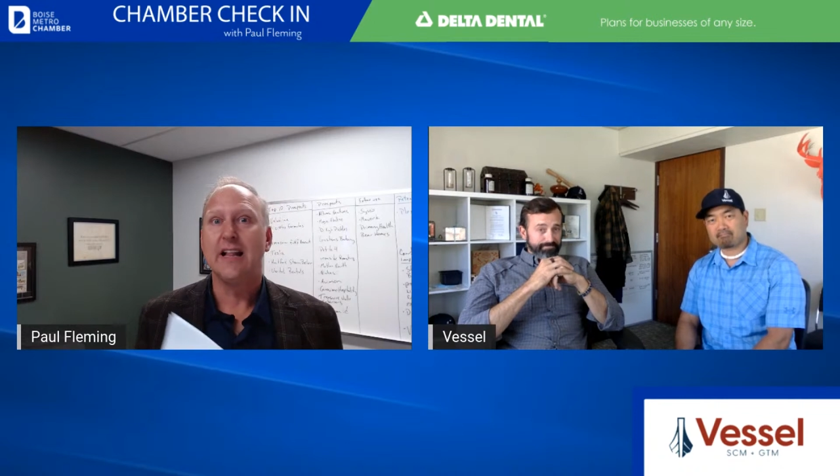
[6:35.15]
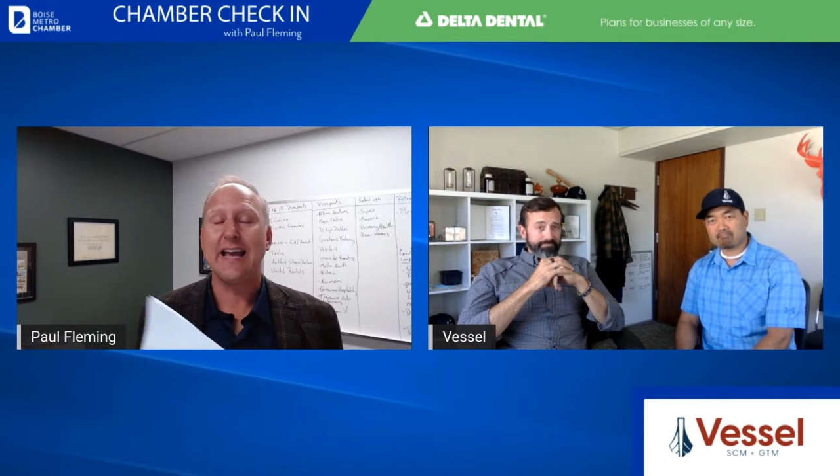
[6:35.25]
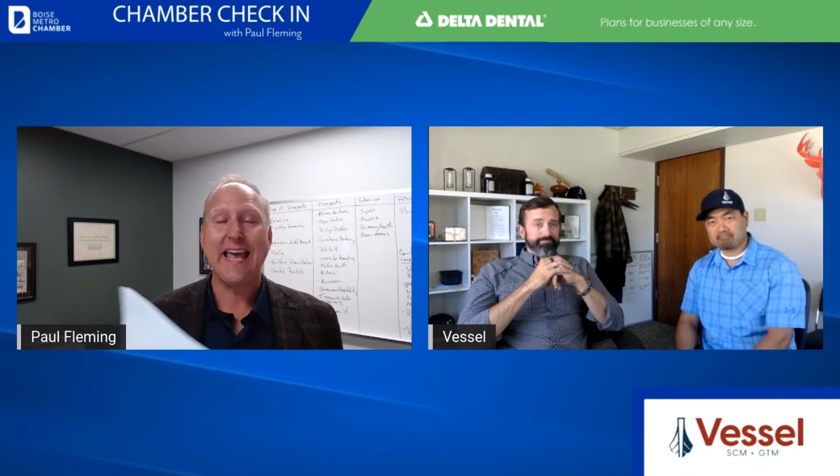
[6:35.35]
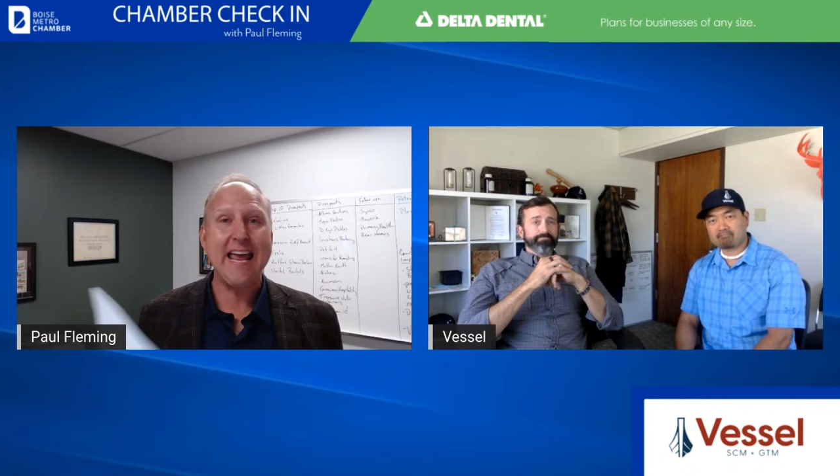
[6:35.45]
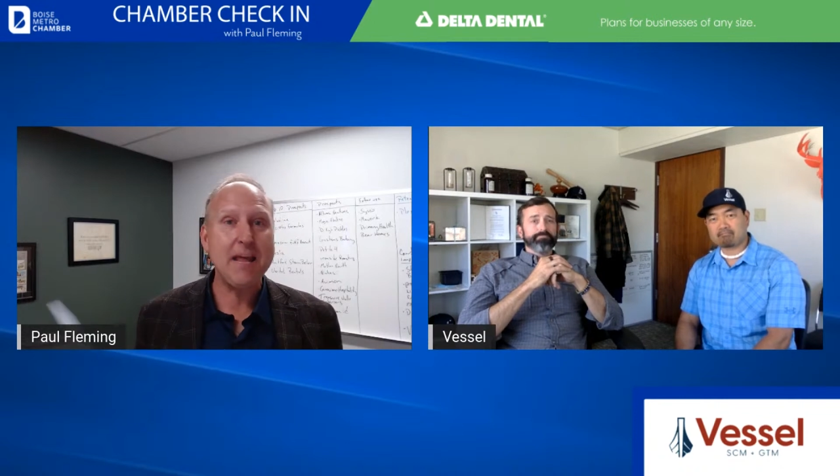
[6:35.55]

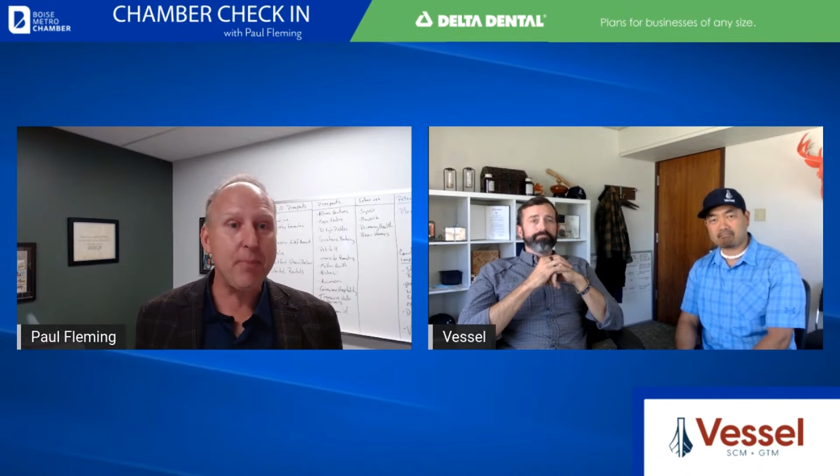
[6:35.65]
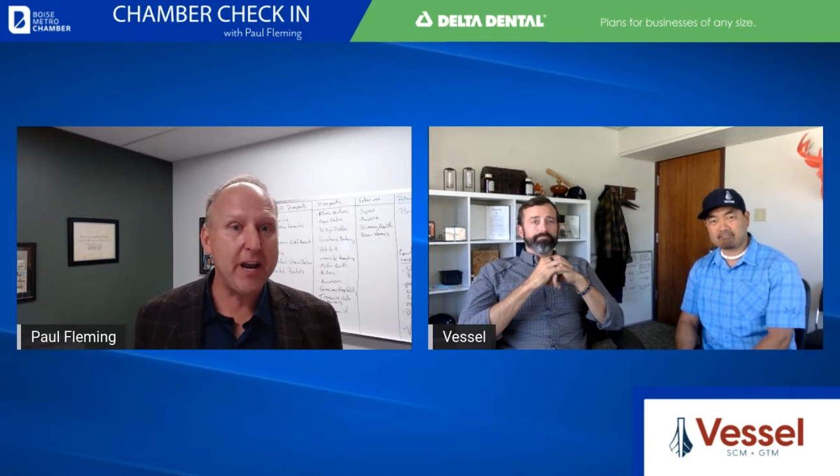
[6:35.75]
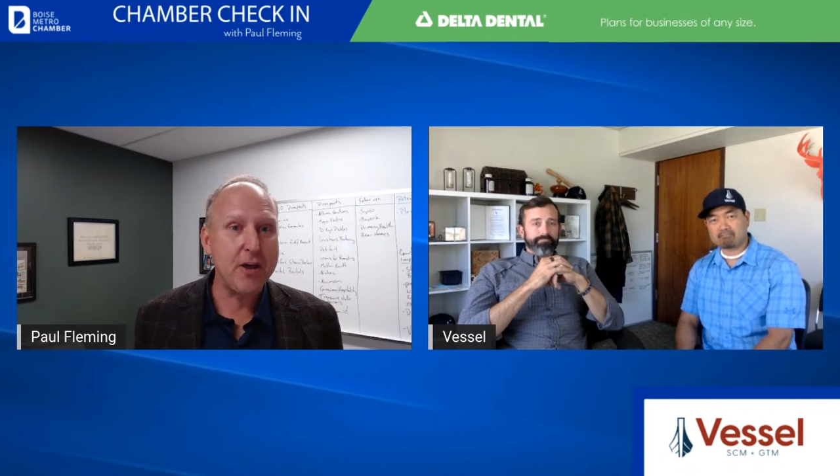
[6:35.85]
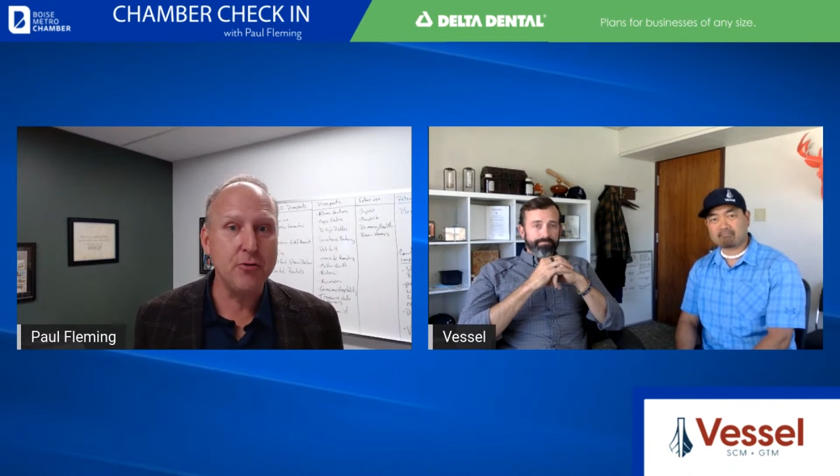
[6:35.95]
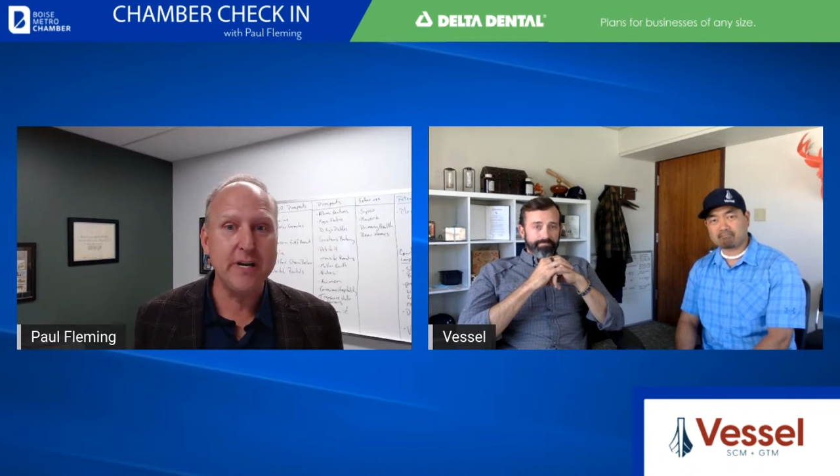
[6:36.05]
like
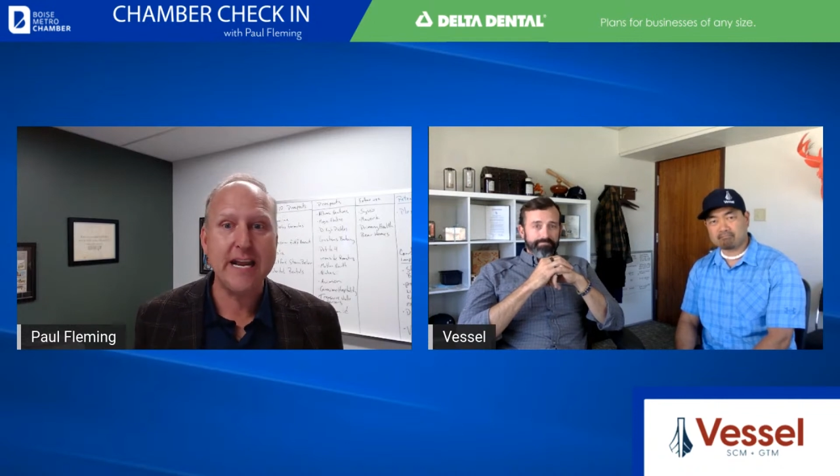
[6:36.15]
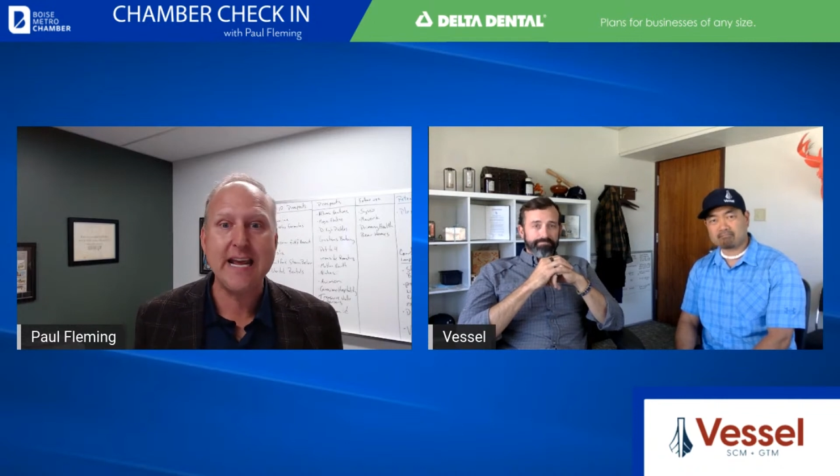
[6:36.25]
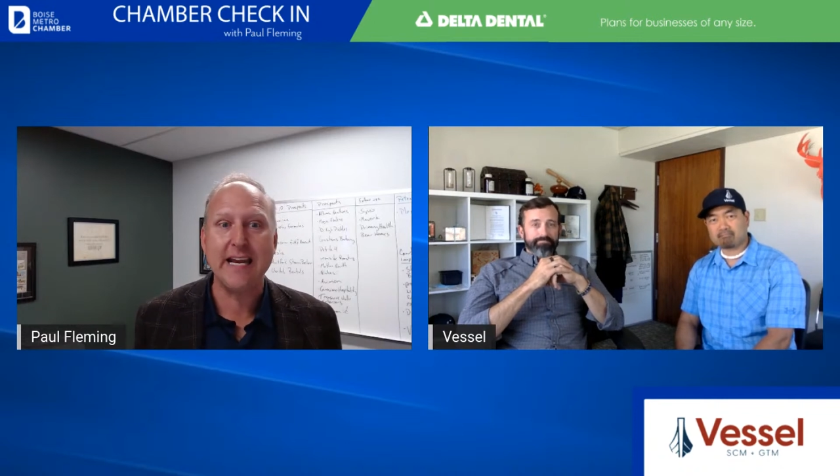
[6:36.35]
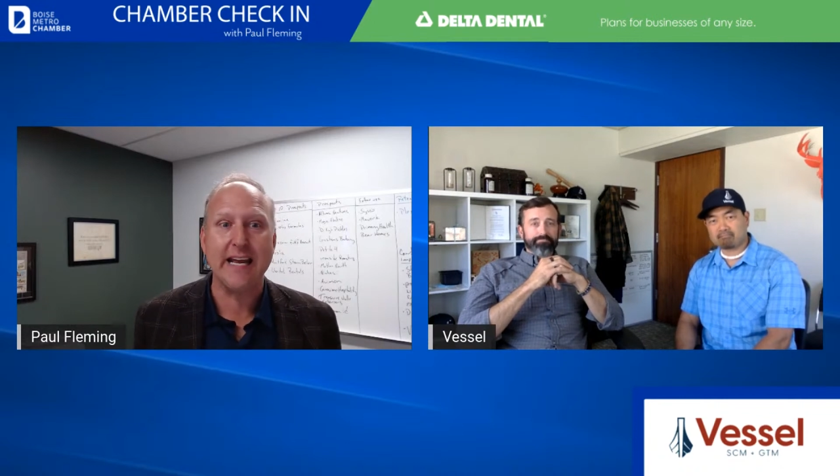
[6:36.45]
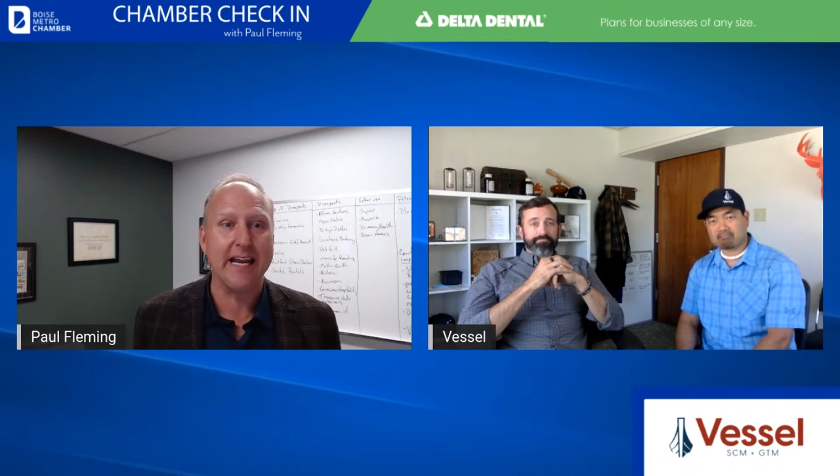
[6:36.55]
anybody who
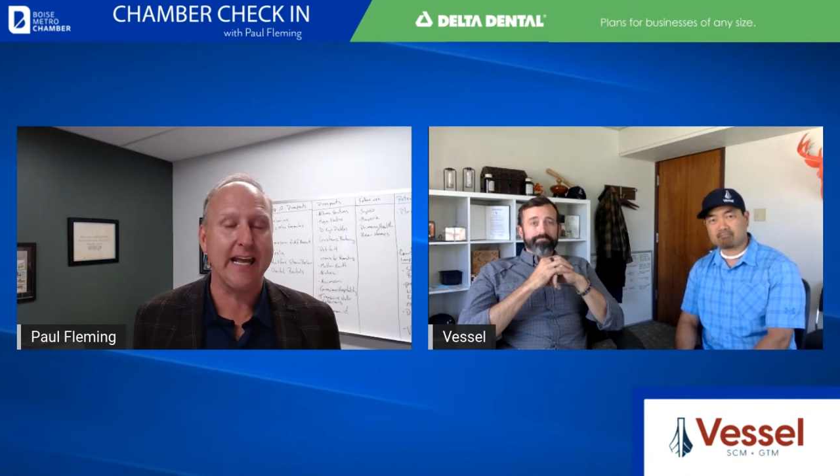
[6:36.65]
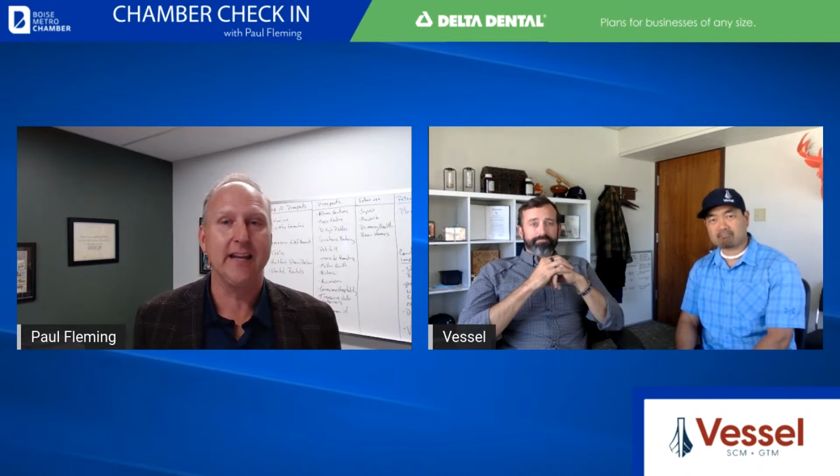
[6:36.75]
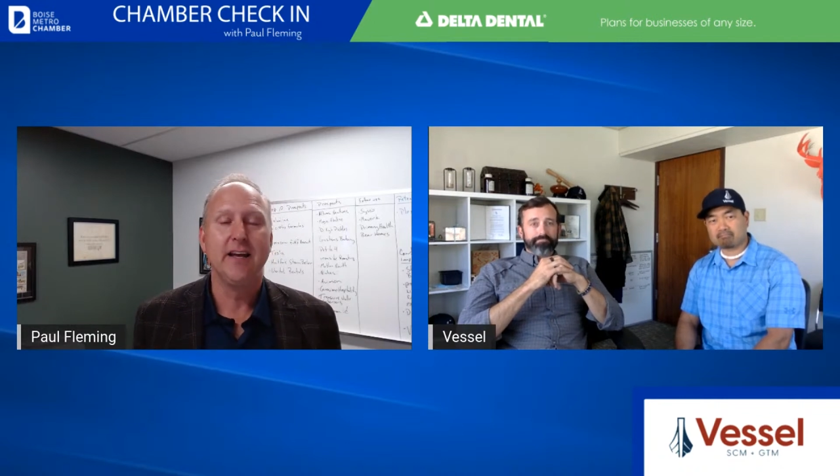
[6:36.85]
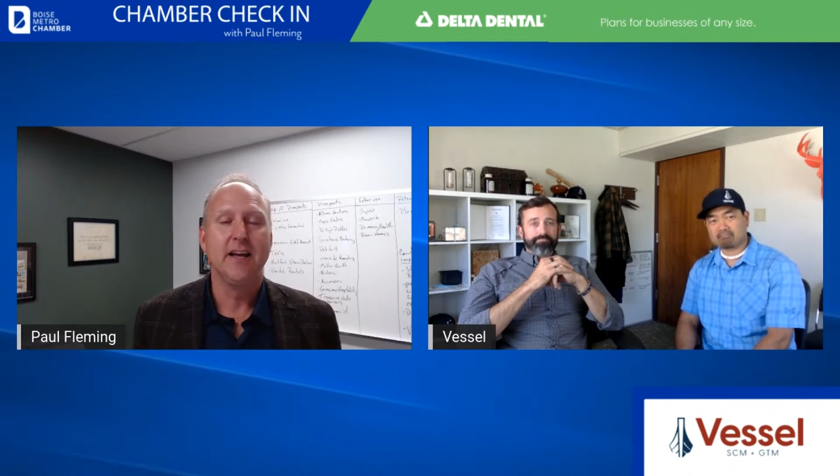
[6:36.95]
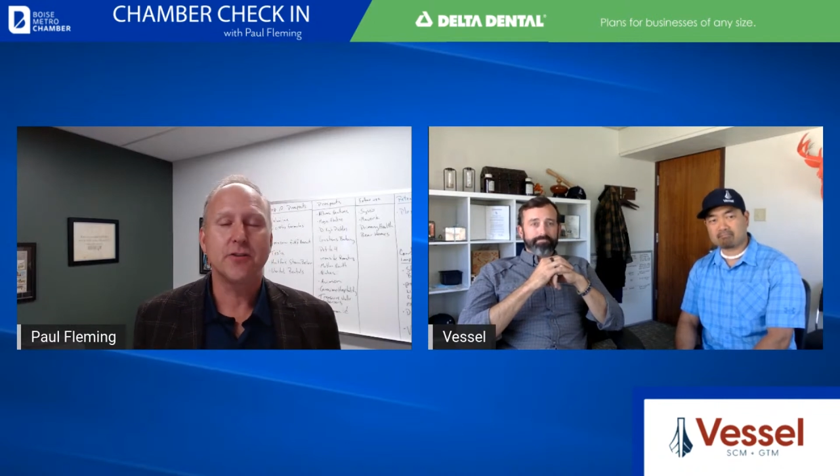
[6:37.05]
needed it.